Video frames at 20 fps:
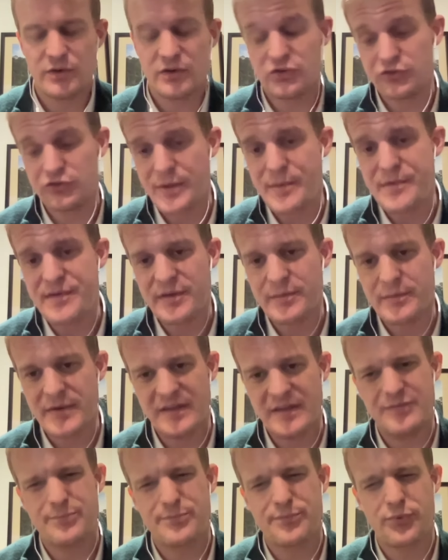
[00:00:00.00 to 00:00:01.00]
extremism
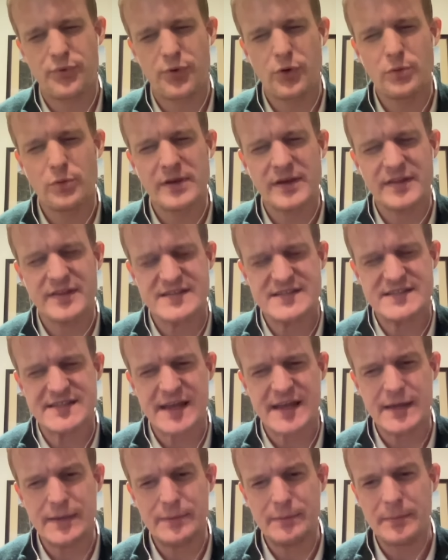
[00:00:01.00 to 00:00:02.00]
is probably the
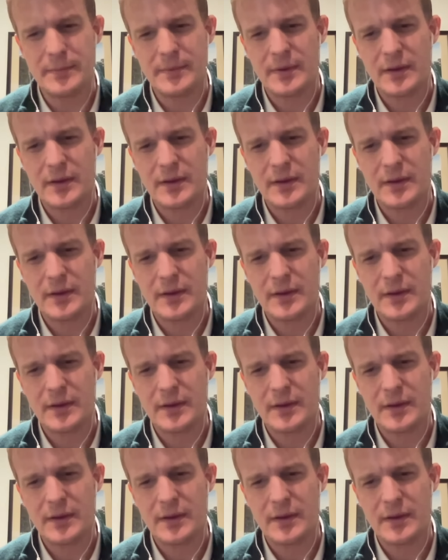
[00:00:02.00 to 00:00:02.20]
same,